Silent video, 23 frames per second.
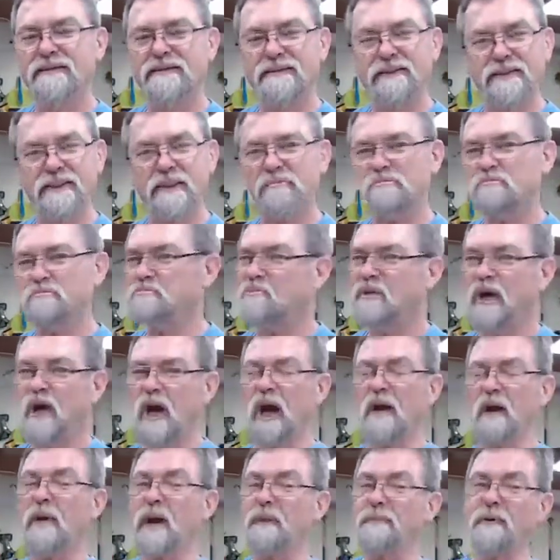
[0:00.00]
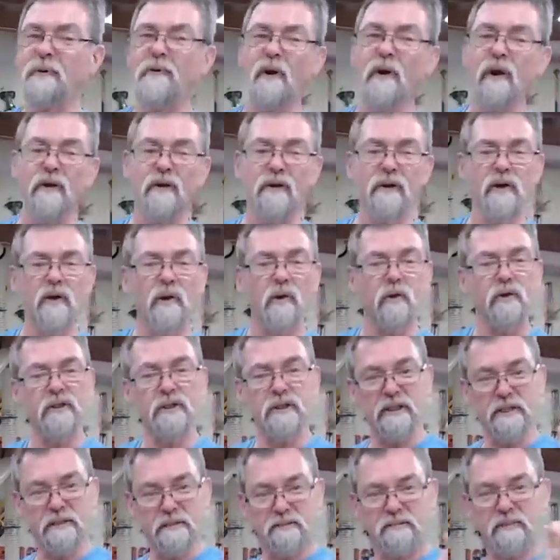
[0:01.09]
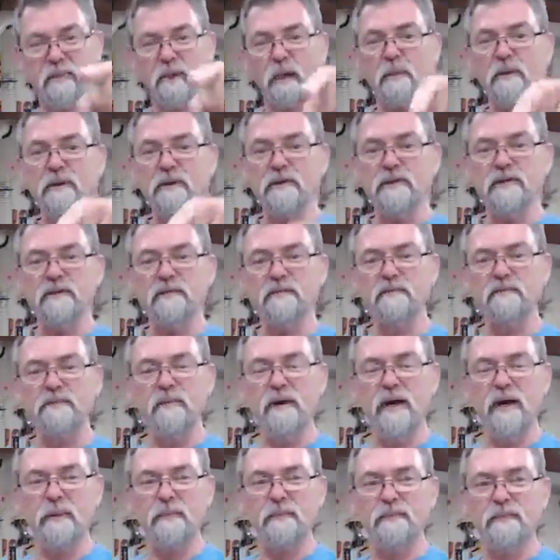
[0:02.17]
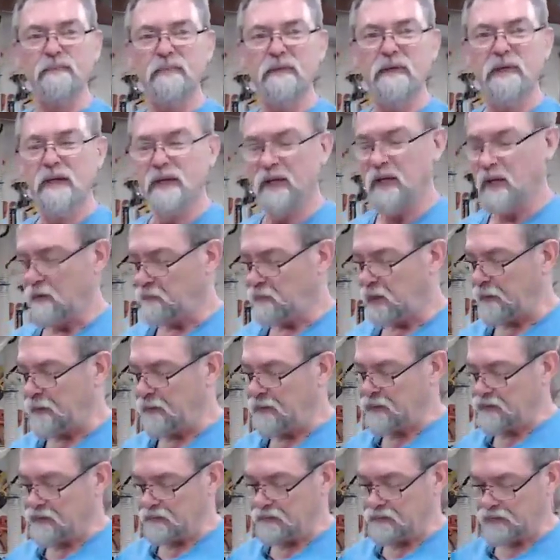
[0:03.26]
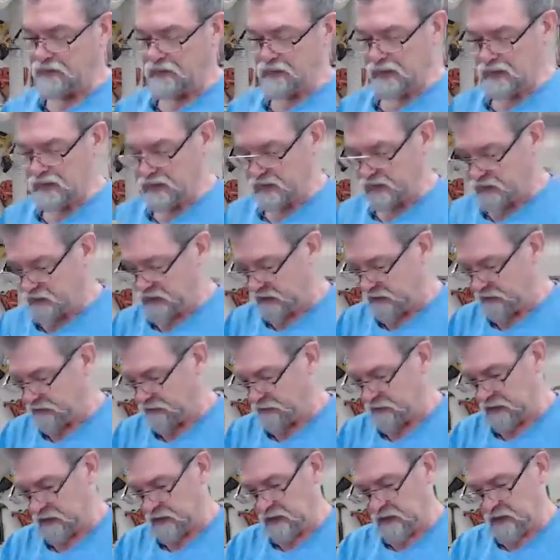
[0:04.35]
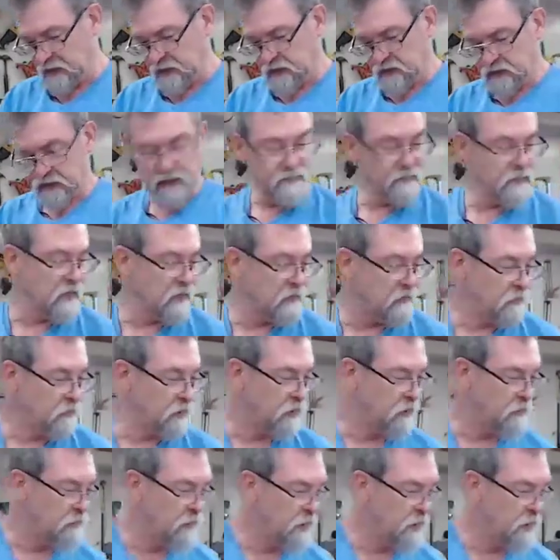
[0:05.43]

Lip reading: You know, I might be wrong. Pop in some suggestions there. So I'm going to put